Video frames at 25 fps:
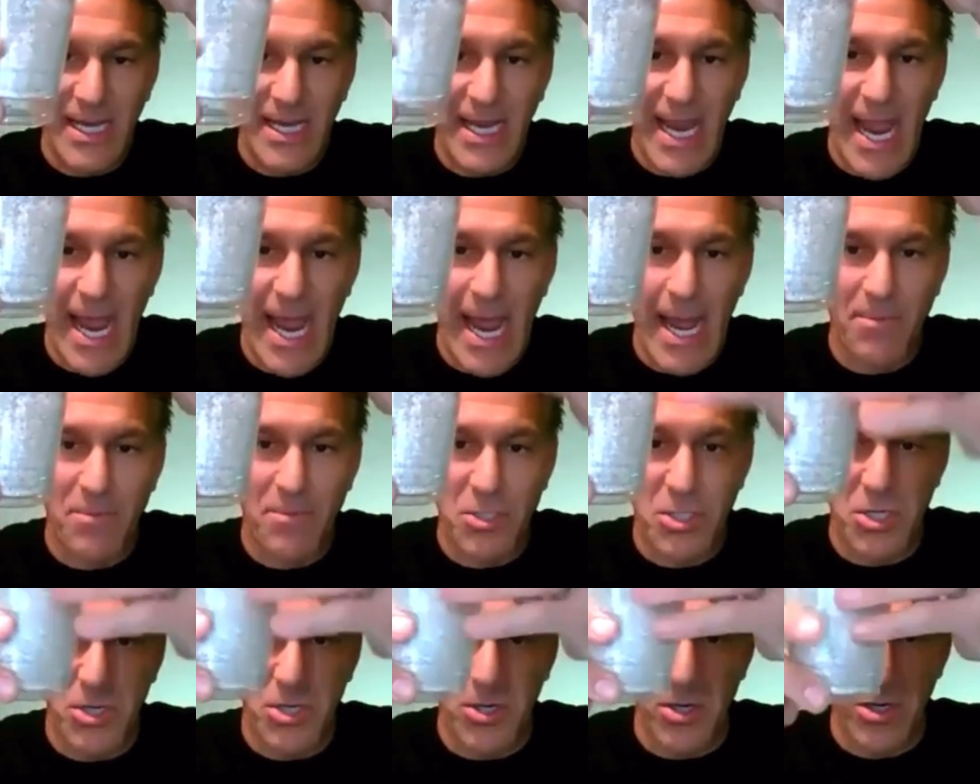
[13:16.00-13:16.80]

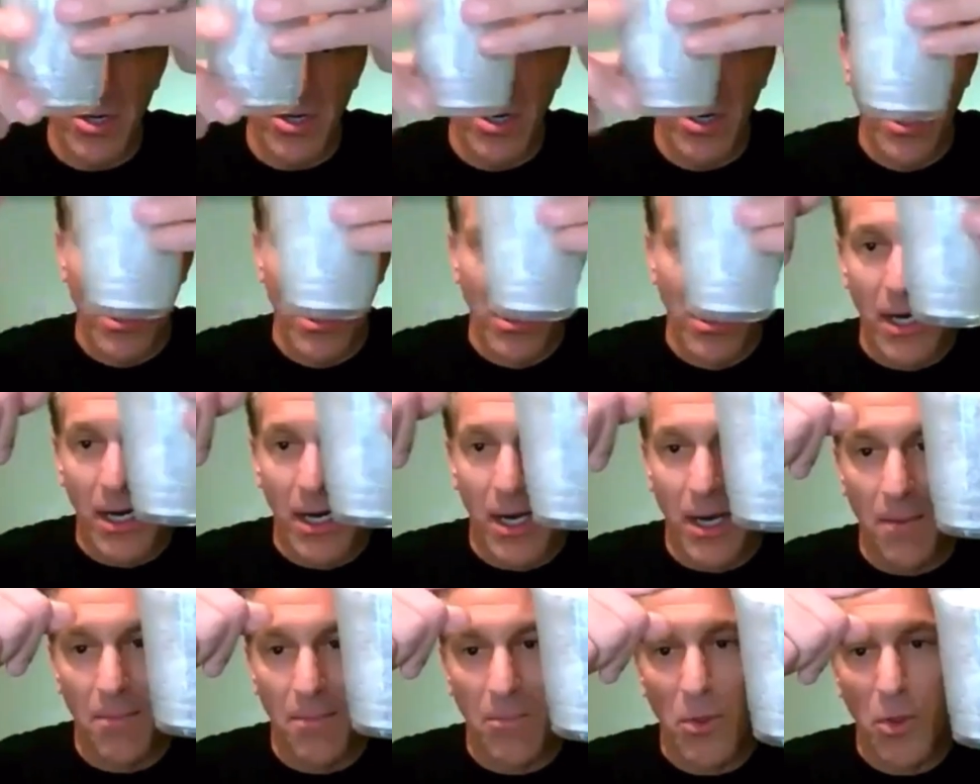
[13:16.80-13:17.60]
capture
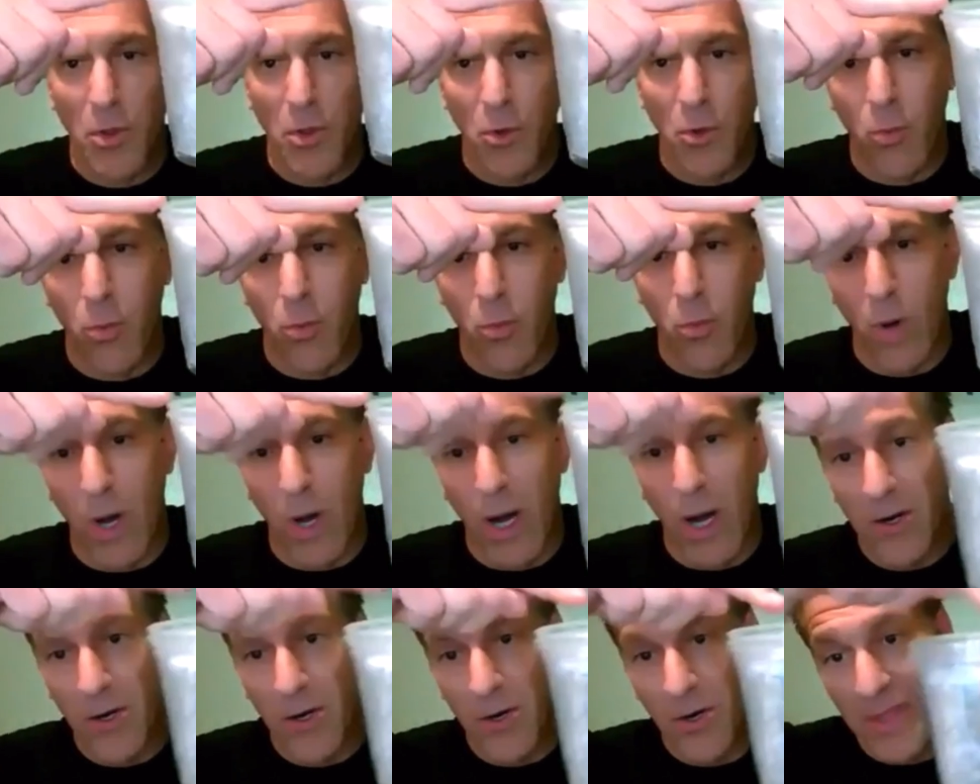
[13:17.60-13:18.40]
um, the
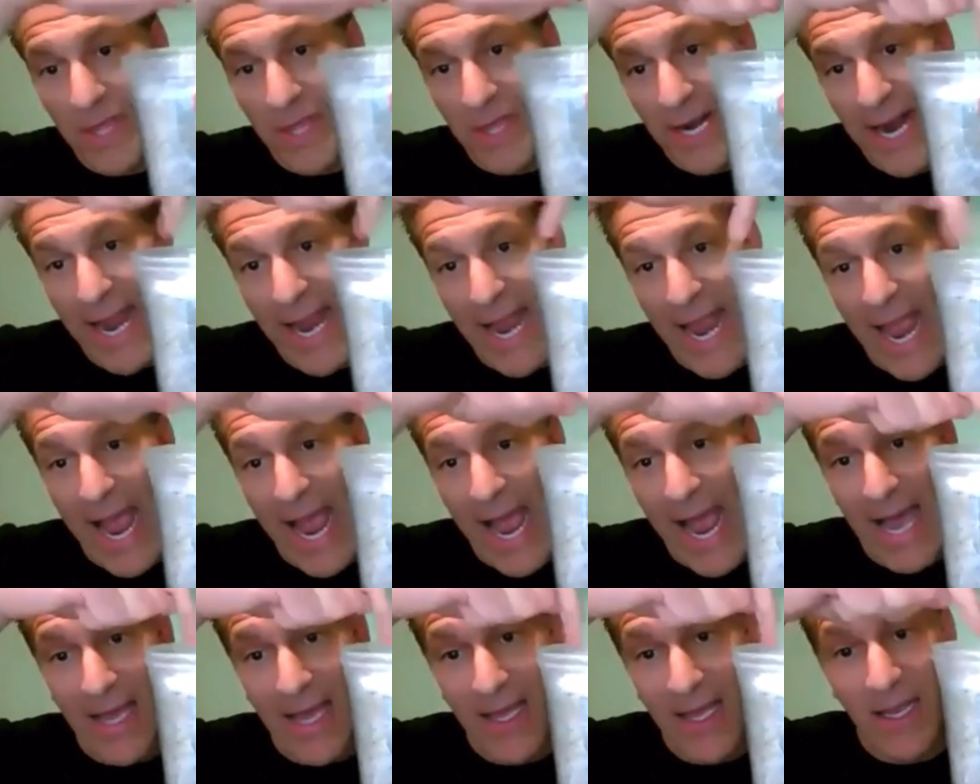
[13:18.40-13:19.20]
water that I
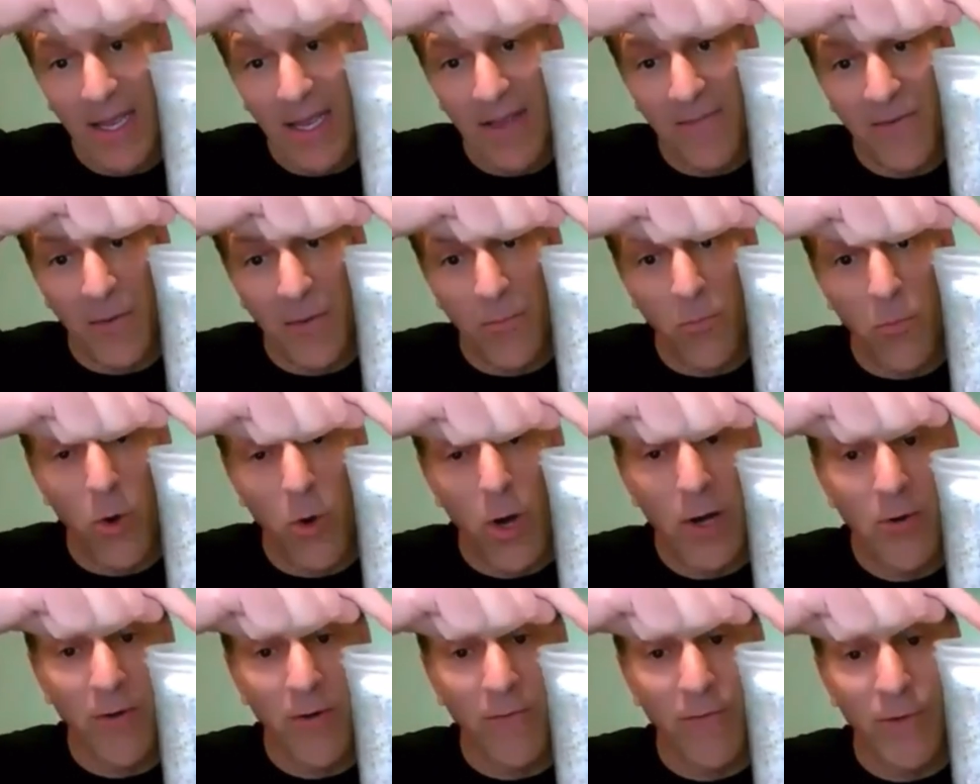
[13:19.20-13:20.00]
add if I'm
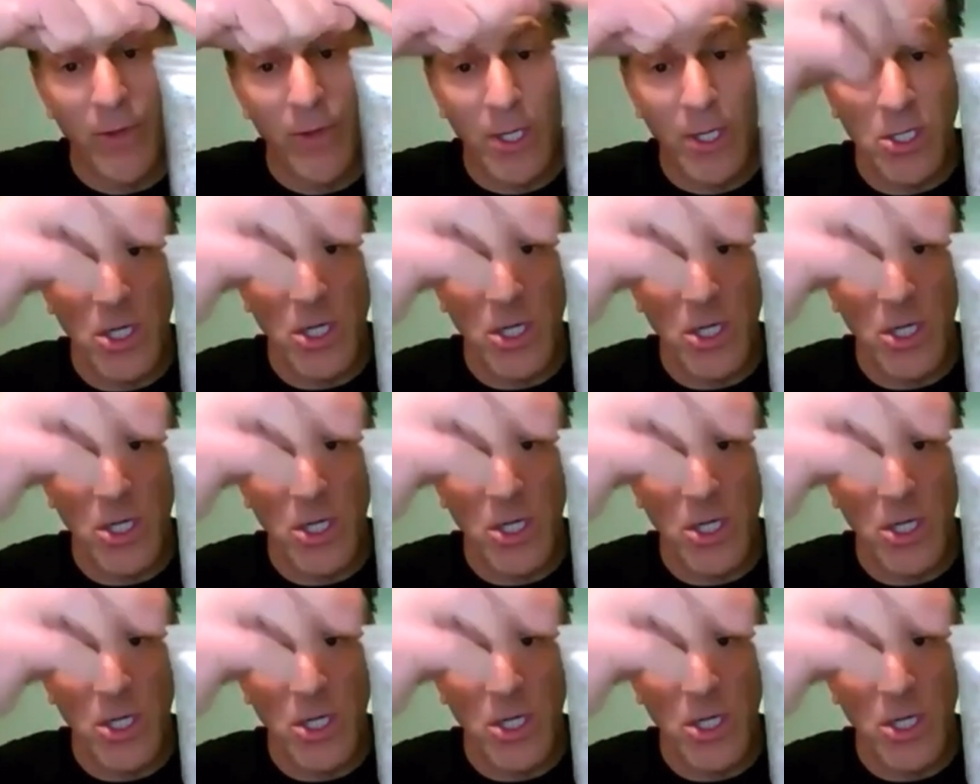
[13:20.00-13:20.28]
watering from the